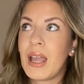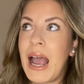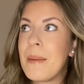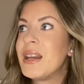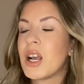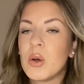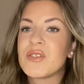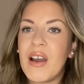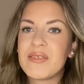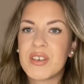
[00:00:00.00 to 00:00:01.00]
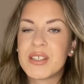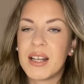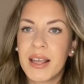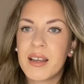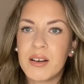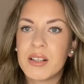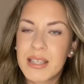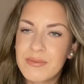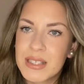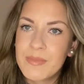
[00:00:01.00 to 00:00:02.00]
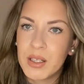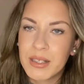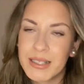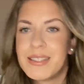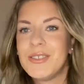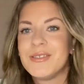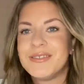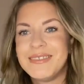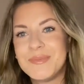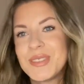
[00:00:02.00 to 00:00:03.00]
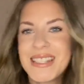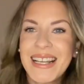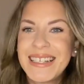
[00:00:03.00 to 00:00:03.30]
I mean, it goes vice versa. Like girls have to smell nice too. I'm just saying.